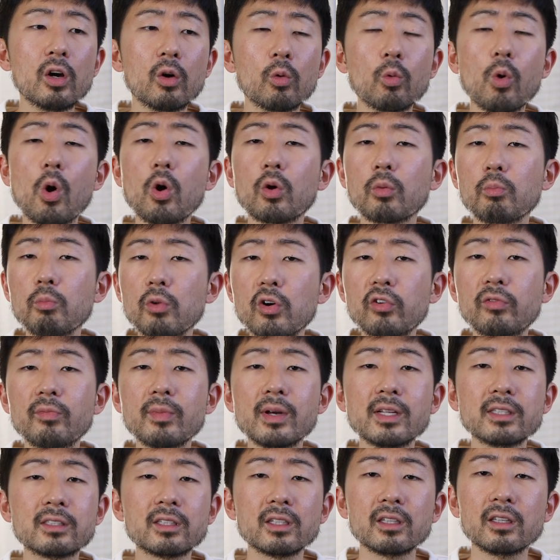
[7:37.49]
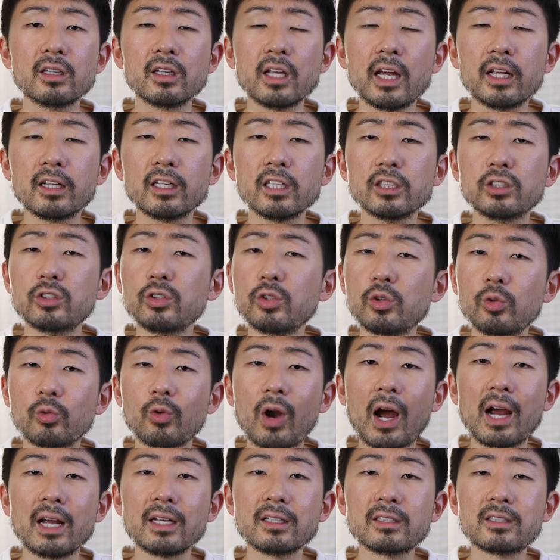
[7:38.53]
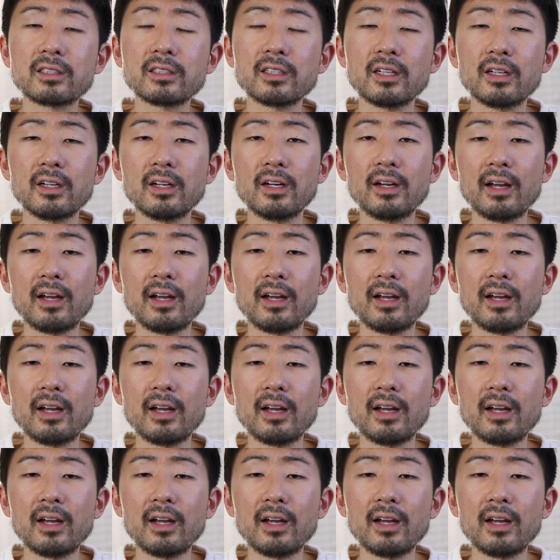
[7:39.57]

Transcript: woke movements and, and these new rights,